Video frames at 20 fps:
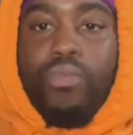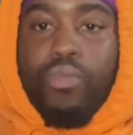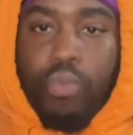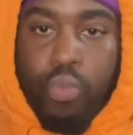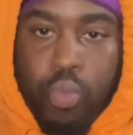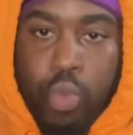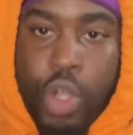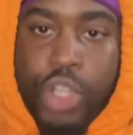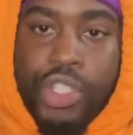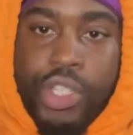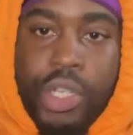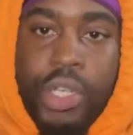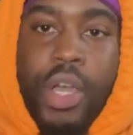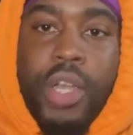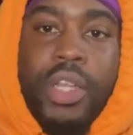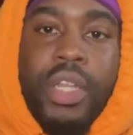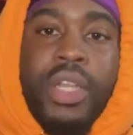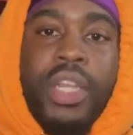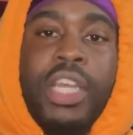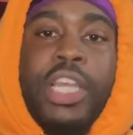what you're
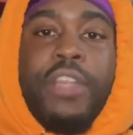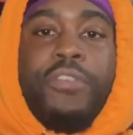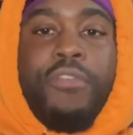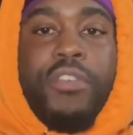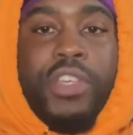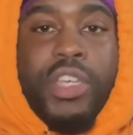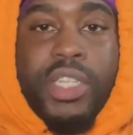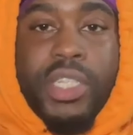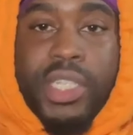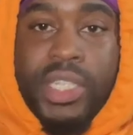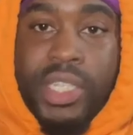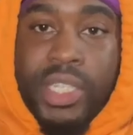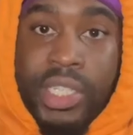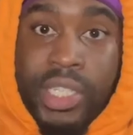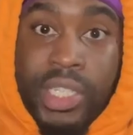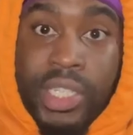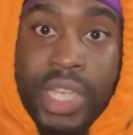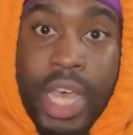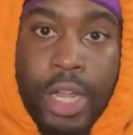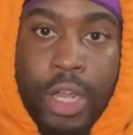gonna need for your
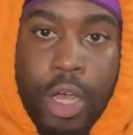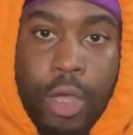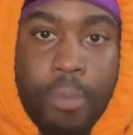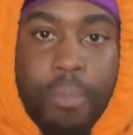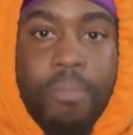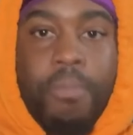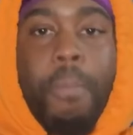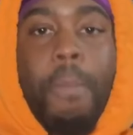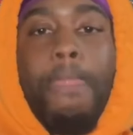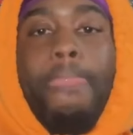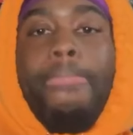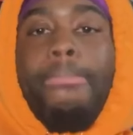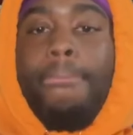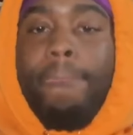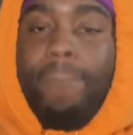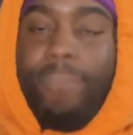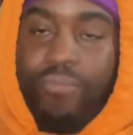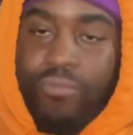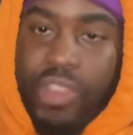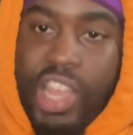setup.
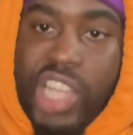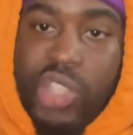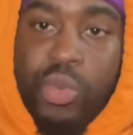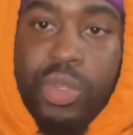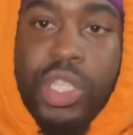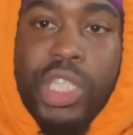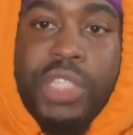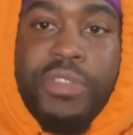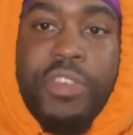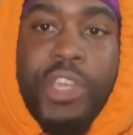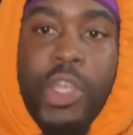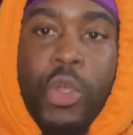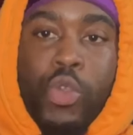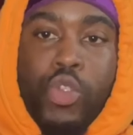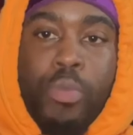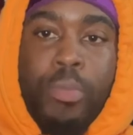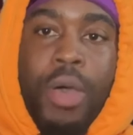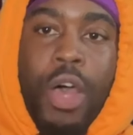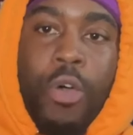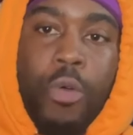That's what this video is
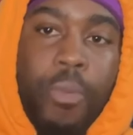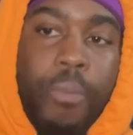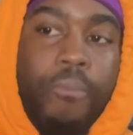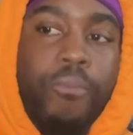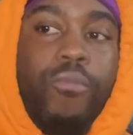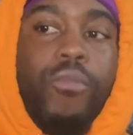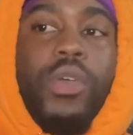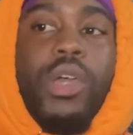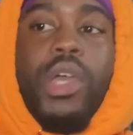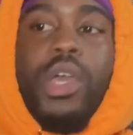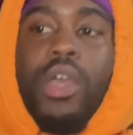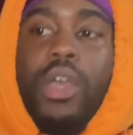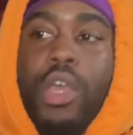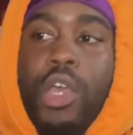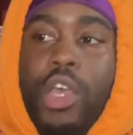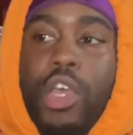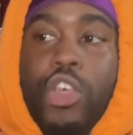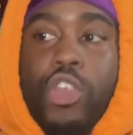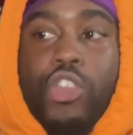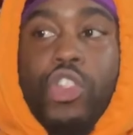about.
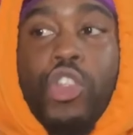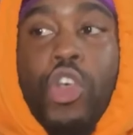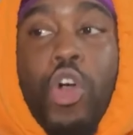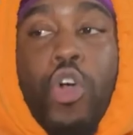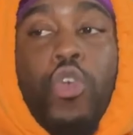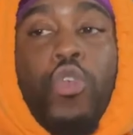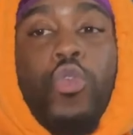So,